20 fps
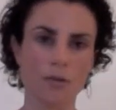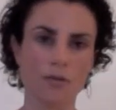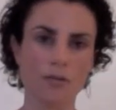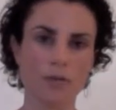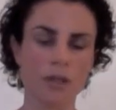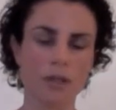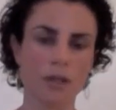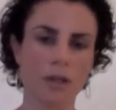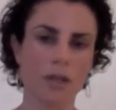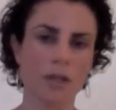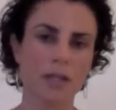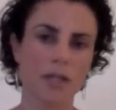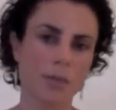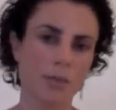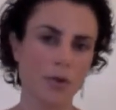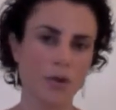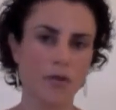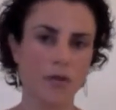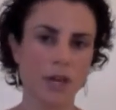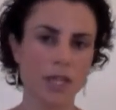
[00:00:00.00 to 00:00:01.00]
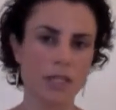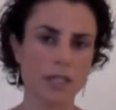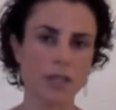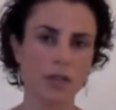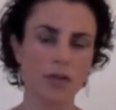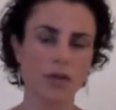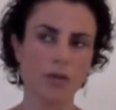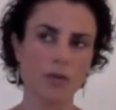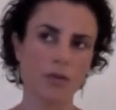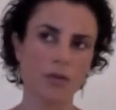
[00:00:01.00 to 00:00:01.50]
So this prevents
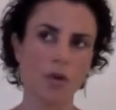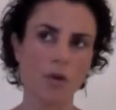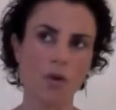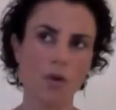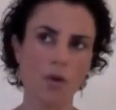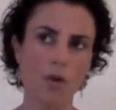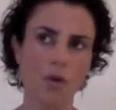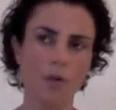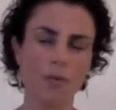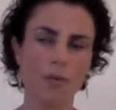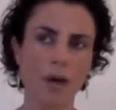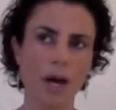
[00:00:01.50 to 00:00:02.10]
you or